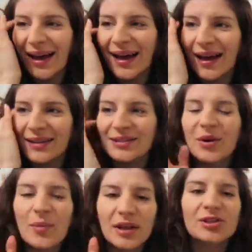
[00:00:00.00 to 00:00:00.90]
And
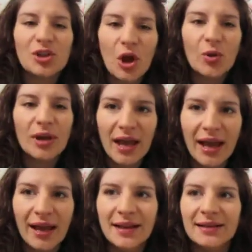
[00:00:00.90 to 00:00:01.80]
it's
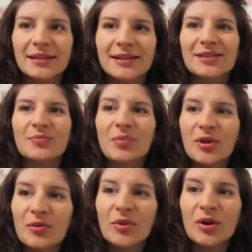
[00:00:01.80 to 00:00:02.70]
okay.
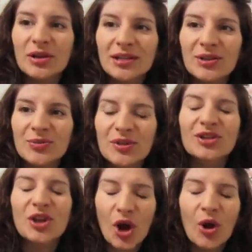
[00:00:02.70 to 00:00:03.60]
Mother Mary tells me
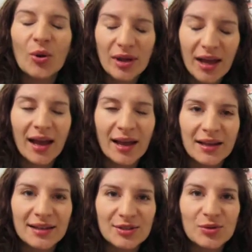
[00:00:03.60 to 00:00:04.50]
it's
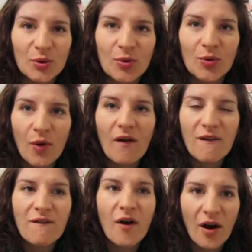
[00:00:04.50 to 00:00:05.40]
okay. It's all
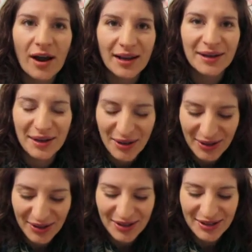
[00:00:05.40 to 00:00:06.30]
fine.
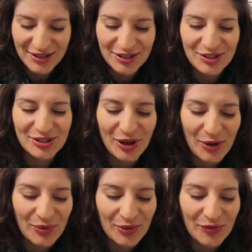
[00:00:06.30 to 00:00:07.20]
Just
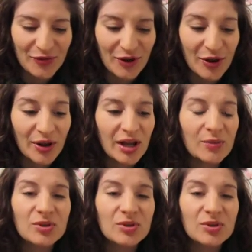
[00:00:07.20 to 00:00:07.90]
go with the flow.